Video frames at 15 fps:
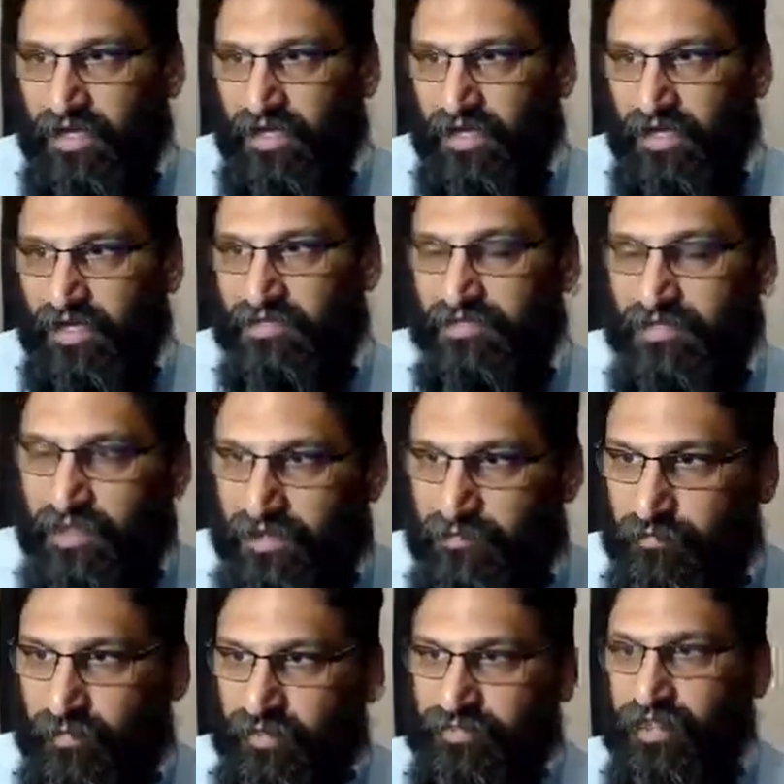makes
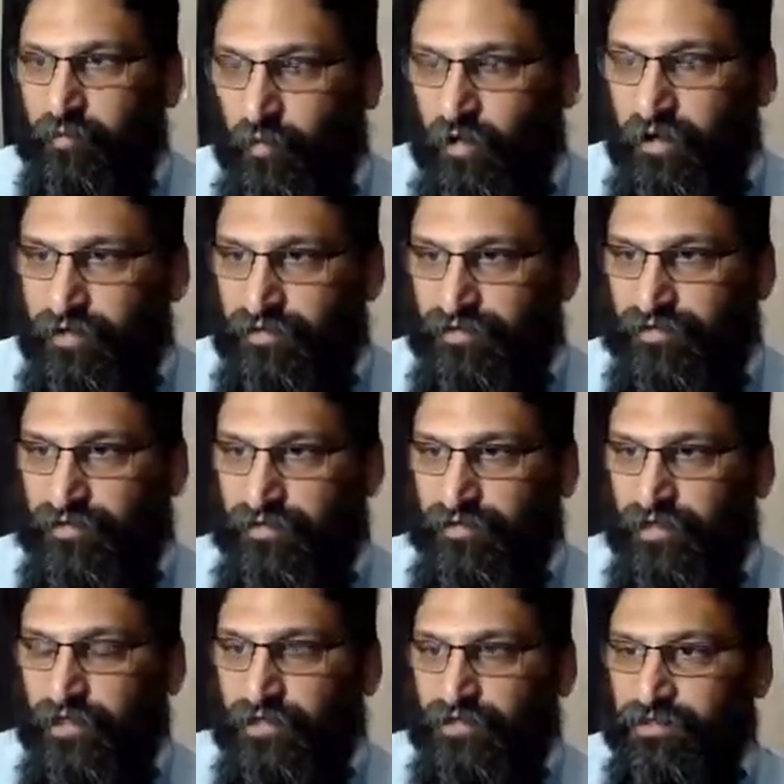that
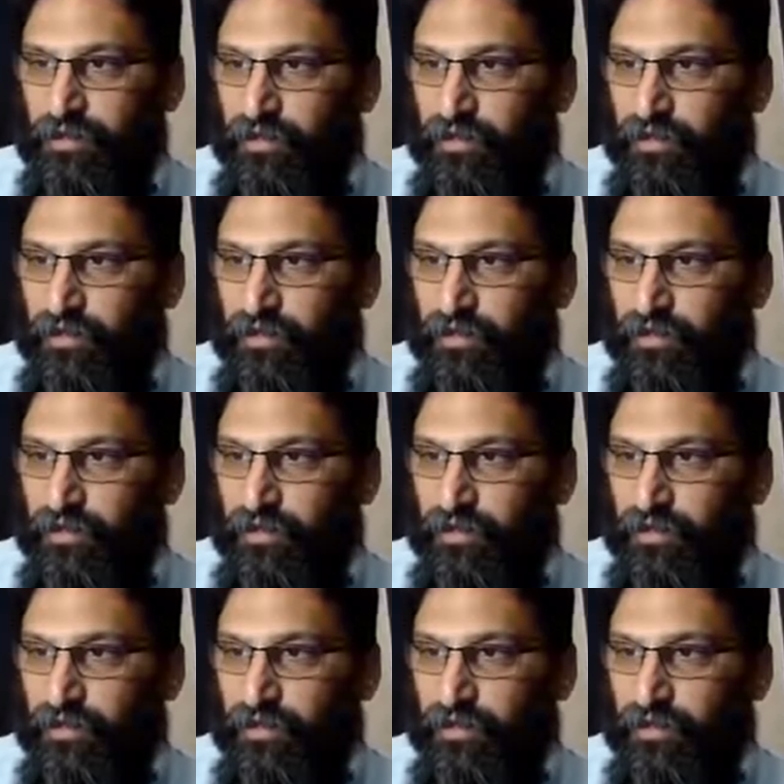worse.